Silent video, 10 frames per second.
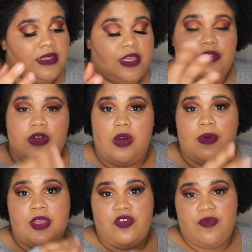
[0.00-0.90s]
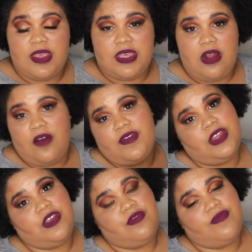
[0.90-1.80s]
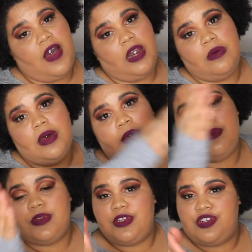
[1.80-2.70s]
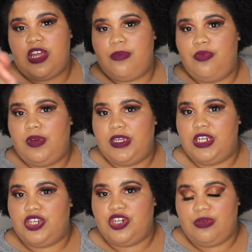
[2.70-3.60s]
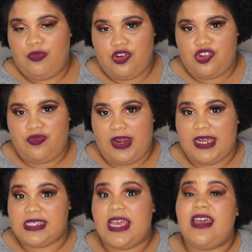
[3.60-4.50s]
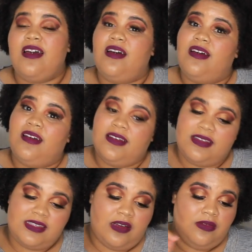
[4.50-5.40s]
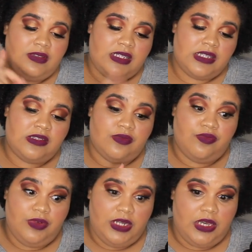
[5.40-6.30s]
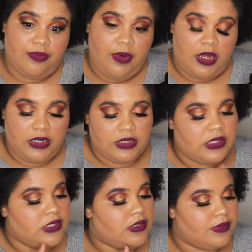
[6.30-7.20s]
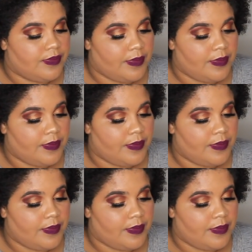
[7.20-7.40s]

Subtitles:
Then you go in, you rinse it off, and then you follow up with your shampoo and conditioner and moisturize. So this is a really good product.